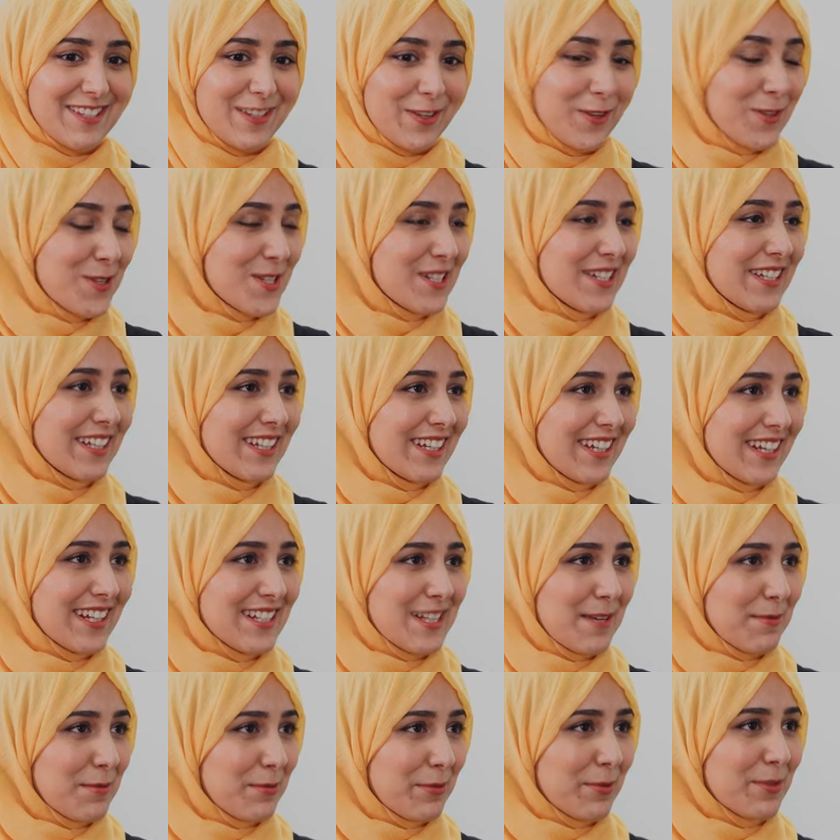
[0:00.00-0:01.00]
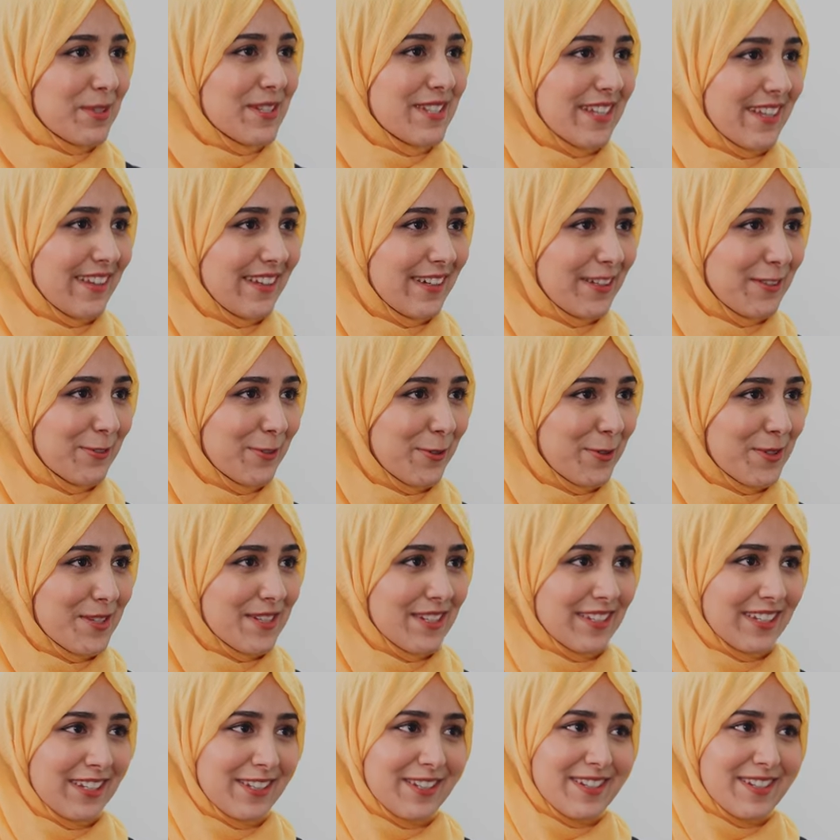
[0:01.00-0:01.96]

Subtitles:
socially acceptable to say that, unfortunately.